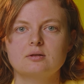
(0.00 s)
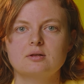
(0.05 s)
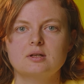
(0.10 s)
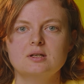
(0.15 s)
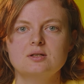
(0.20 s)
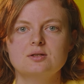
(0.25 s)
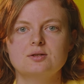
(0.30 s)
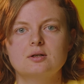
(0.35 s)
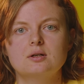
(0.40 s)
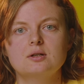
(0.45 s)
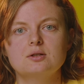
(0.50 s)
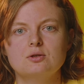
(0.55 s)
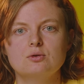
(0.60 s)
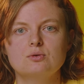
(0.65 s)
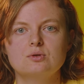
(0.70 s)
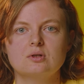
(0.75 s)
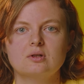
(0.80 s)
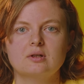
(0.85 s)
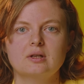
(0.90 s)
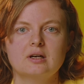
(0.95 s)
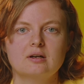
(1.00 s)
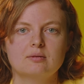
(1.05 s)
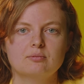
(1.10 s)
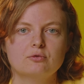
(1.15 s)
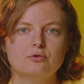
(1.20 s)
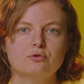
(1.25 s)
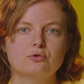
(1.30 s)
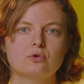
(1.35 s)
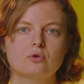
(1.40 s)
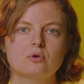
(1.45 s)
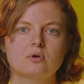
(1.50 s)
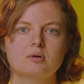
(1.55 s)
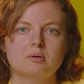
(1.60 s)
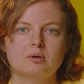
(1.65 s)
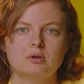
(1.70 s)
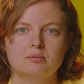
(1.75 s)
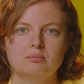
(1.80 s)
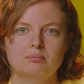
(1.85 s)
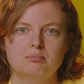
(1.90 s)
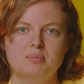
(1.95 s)
they start using them
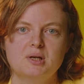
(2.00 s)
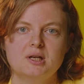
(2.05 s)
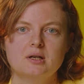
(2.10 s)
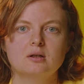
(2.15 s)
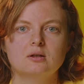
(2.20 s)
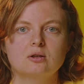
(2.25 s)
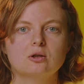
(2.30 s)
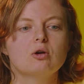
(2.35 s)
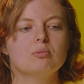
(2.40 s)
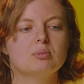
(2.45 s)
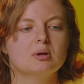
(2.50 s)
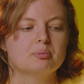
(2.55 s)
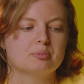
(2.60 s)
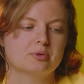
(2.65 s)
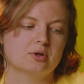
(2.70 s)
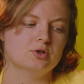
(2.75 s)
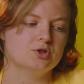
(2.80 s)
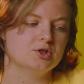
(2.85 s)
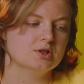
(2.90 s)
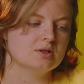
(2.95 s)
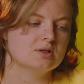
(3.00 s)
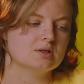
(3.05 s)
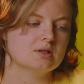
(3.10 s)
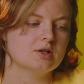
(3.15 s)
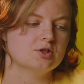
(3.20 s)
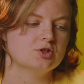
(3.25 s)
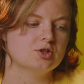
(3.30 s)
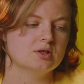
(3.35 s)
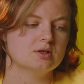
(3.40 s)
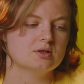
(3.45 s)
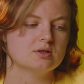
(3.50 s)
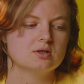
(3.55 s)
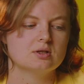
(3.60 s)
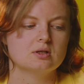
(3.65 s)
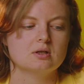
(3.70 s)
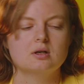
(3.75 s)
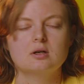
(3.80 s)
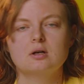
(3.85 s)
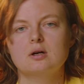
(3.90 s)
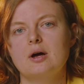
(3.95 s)
for big global projects such
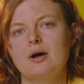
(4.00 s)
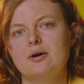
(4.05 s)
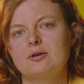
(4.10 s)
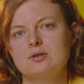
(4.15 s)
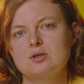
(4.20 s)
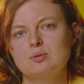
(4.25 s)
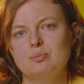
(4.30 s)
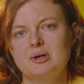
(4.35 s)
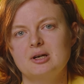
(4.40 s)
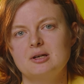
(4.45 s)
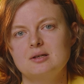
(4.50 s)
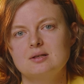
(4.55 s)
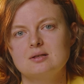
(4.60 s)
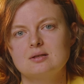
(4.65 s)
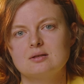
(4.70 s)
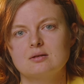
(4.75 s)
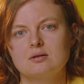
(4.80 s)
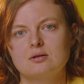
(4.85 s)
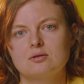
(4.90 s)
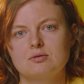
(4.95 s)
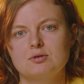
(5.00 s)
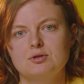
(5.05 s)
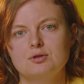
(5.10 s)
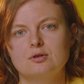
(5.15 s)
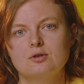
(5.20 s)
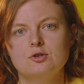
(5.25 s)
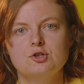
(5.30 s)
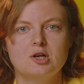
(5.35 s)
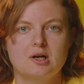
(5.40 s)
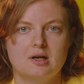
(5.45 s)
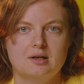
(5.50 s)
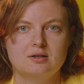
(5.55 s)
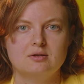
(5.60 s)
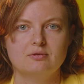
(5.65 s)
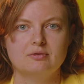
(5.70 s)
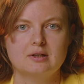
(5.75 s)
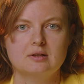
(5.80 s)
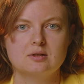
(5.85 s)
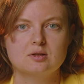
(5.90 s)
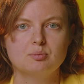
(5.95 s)
as aerospace research and
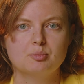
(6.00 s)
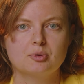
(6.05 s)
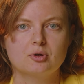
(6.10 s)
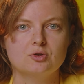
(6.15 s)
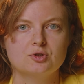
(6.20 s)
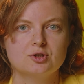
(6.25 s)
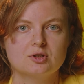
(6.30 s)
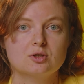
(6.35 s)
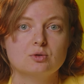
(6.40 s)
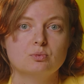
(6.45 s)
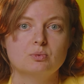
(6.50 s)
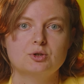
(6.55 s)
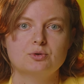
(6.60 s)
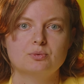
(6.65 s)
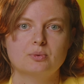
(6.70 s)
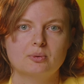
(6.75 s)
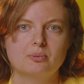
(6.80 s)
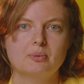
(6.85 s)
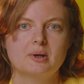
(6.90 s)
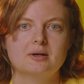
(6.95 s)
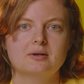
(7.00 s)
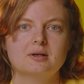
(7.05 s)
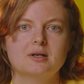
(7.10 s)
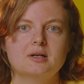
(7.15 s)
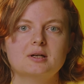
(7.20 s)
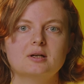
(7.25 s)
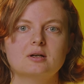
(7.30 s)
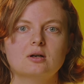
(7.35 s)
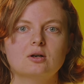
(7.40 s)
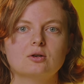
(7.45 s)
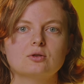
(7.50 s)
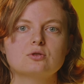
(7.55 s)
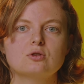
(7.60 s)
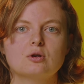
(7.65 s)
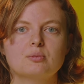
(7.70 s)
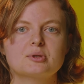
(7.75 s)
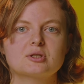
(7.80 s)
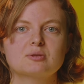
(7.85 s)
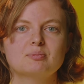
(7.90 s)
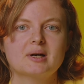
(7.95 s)
defense projects, which were very hot
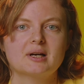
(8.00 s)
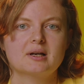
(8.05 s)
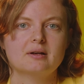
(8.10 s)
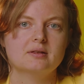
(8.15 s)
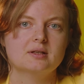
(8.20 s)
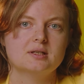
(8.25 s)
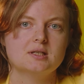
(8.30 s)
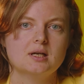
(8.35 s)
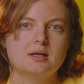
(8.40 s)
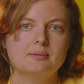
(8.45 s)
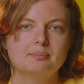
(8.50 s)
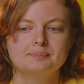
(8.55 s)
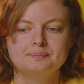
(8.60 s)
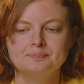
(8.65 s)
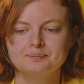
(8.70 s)
topics back in the day.